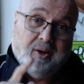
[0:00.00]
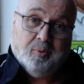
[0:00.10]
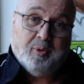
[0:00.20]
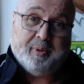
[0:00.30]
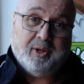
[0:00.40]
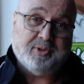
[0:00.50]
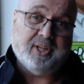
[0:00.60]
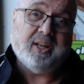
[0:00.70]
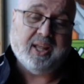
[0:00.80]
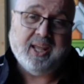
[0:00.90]
We'll be
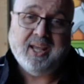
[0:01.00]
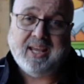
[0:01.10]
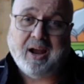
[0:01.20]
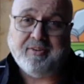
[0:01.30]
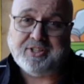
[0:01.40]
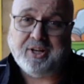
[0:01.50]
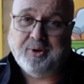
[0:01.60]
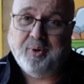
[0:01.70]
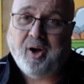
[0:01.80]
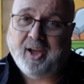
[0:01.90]
using the Gary's
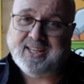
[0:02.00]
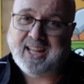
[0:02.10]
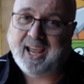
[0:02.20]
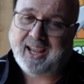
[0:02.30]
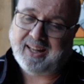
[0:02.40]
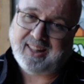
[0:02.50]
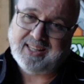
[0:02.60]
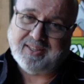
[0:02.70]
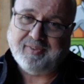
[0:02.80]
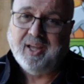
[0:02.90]
Glue high-tech
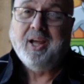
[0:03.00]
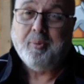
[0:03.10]
adhesive.